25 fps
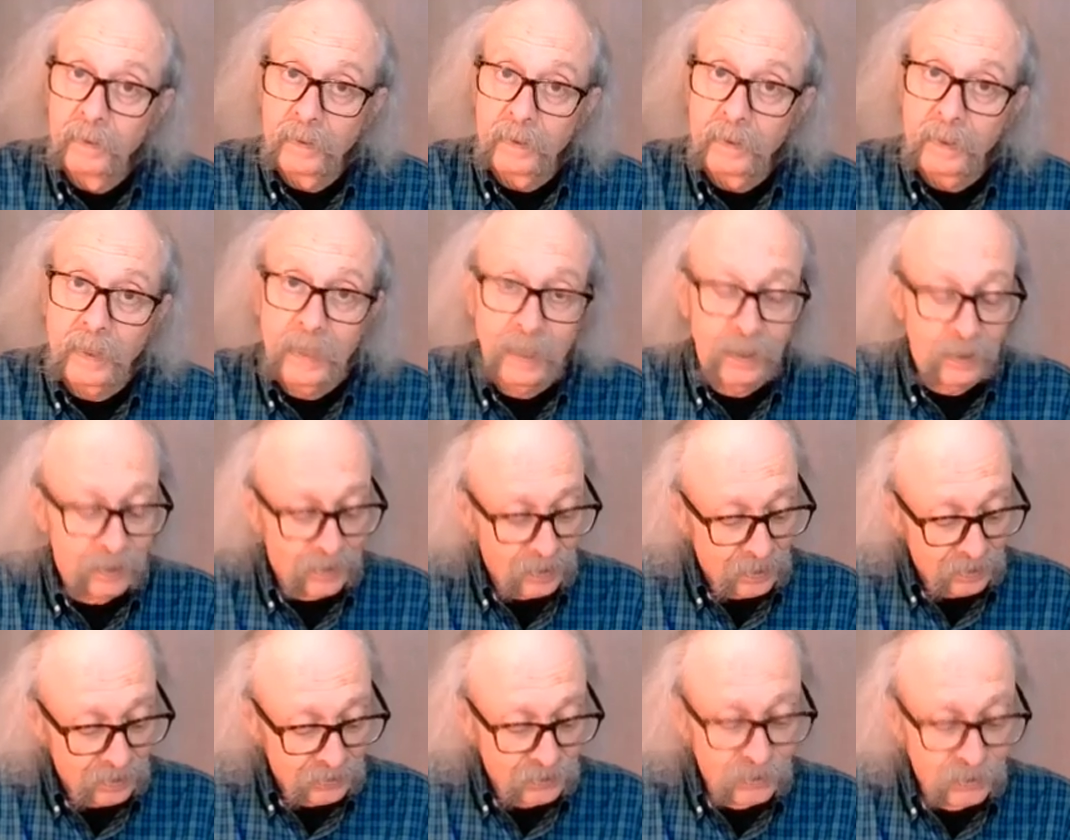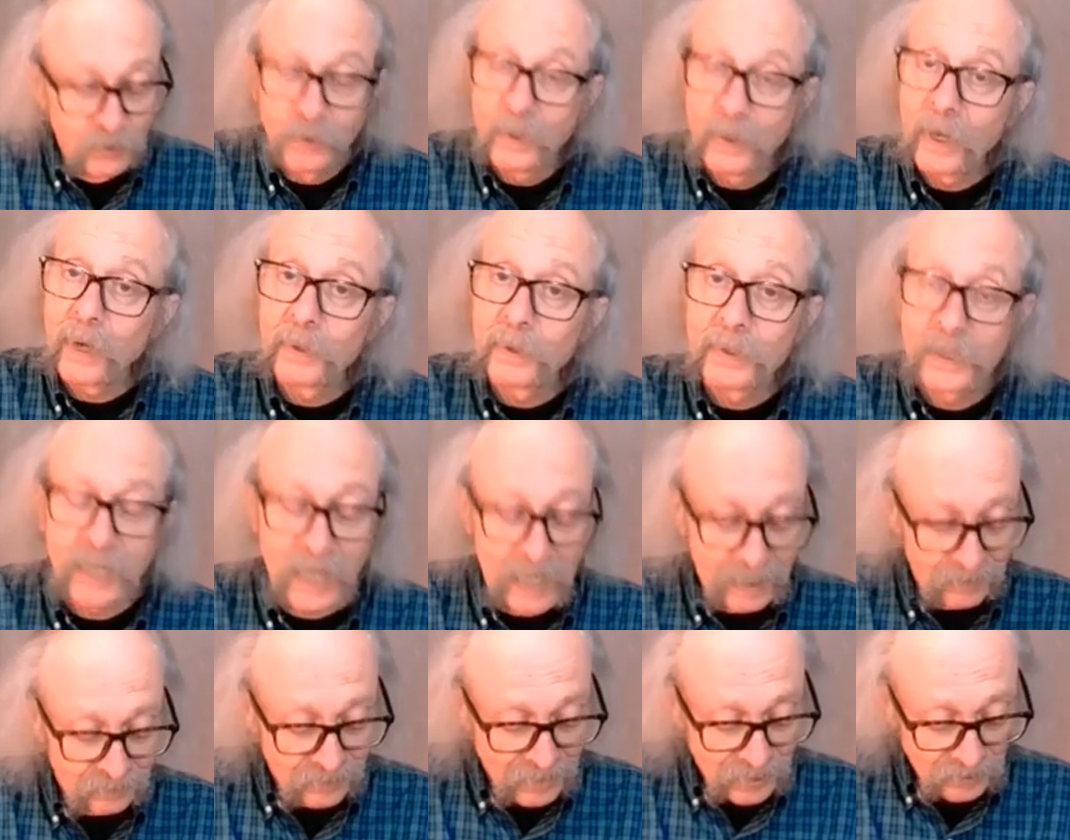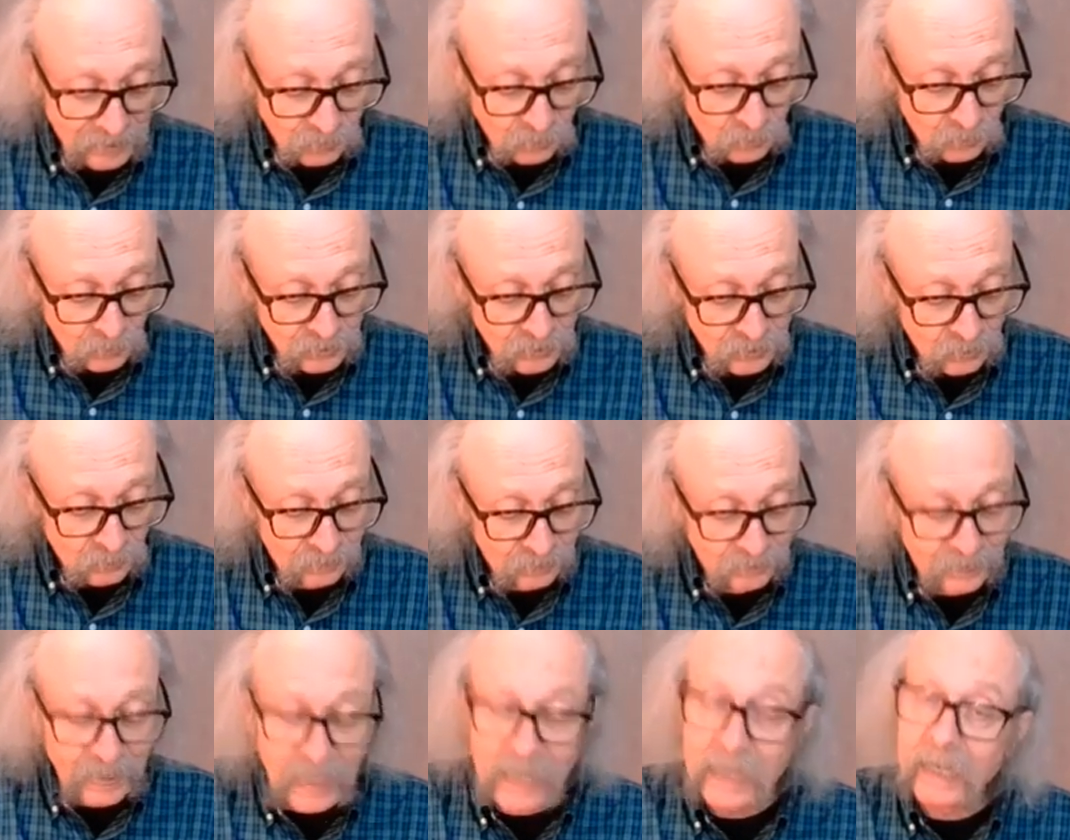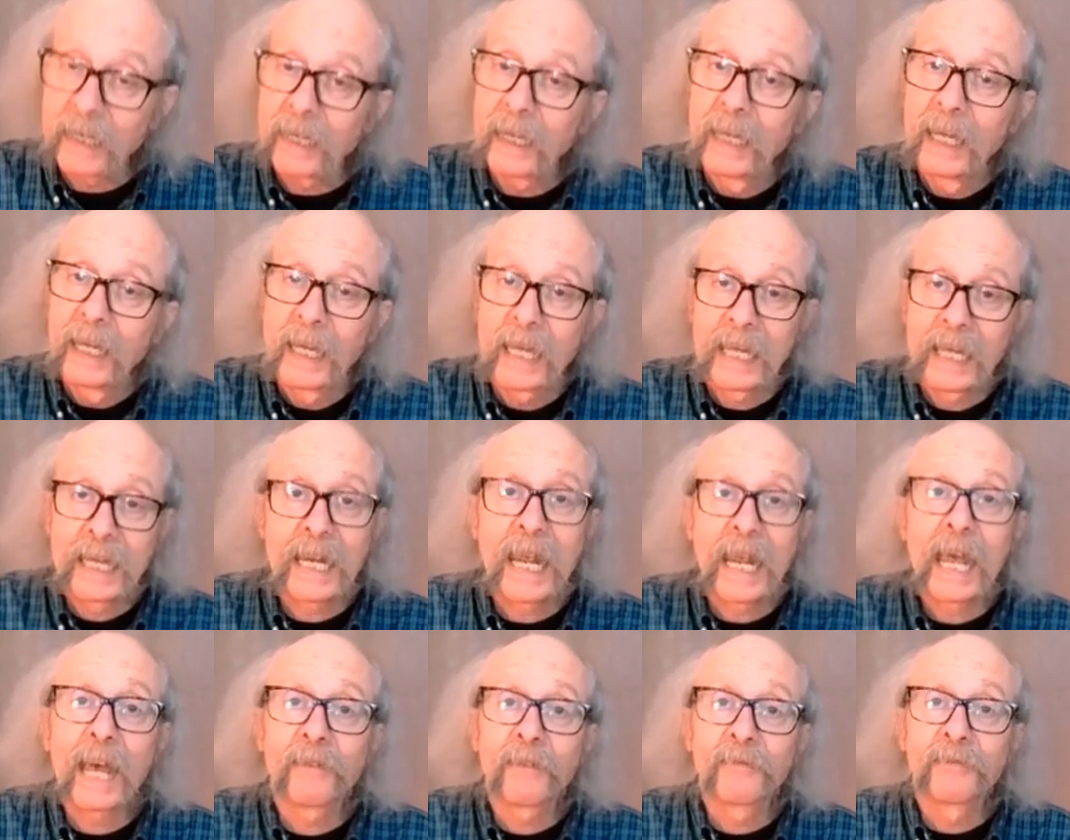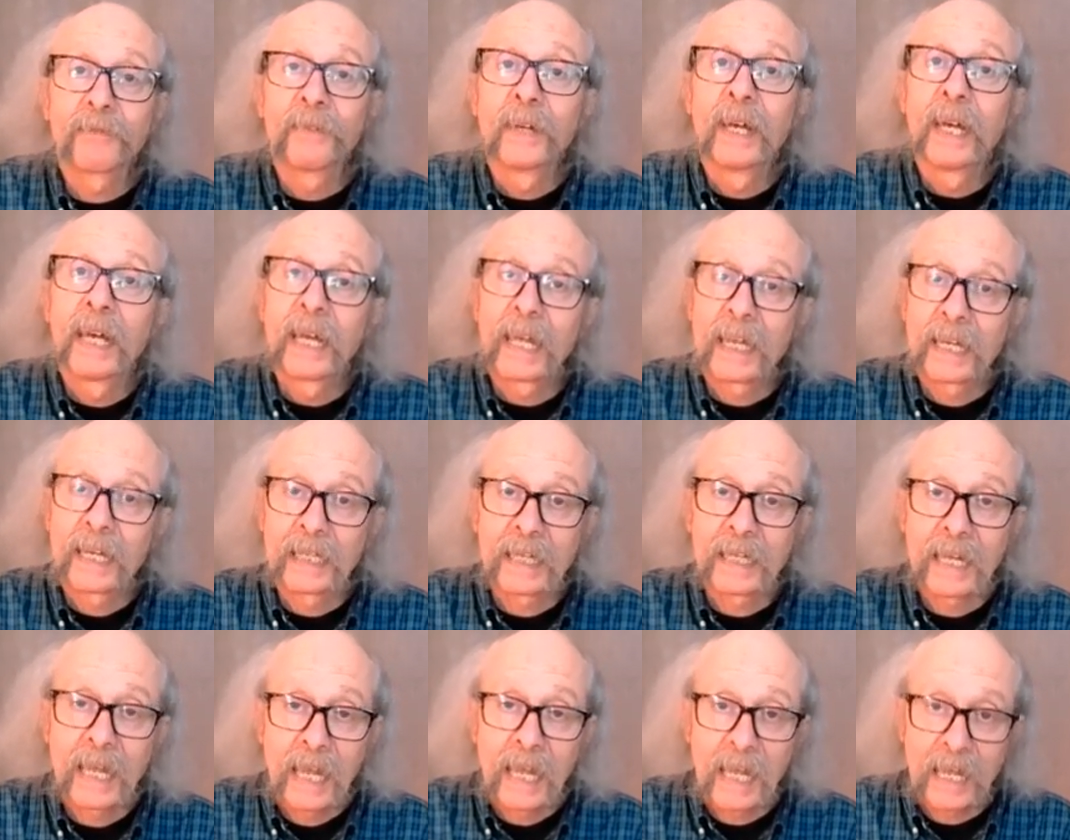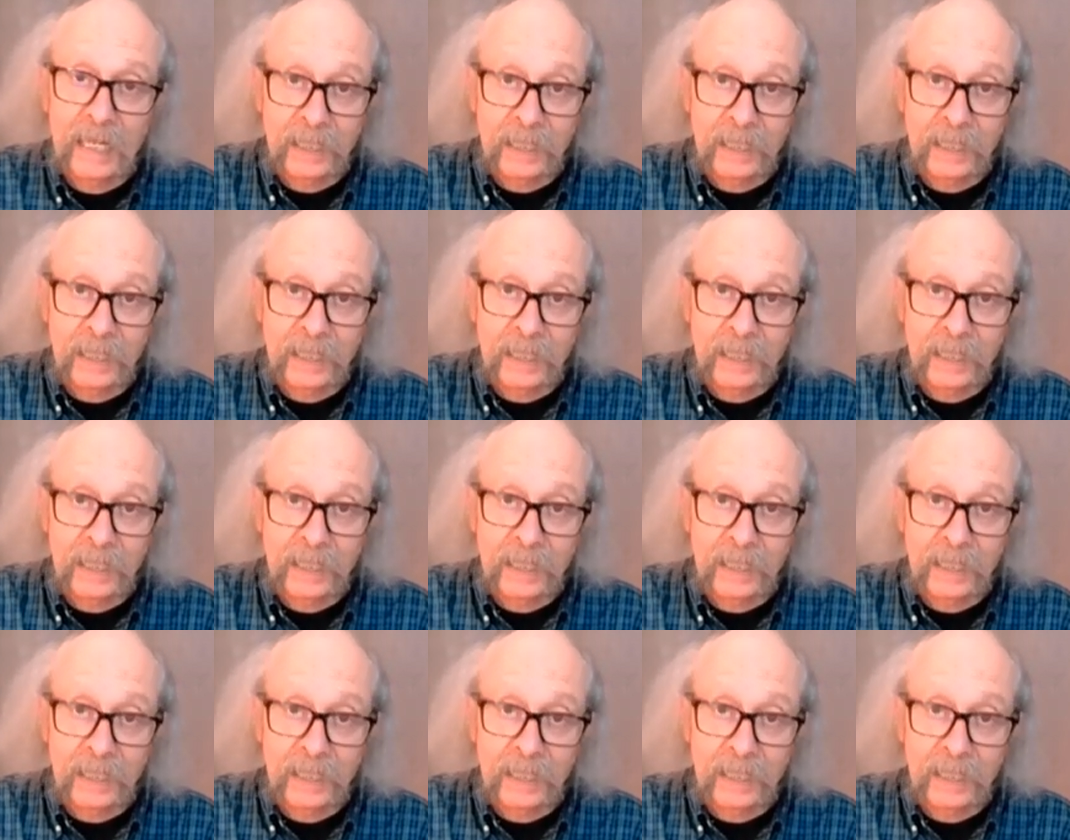there are 2 notes out of that chord. So we've got an F and an A.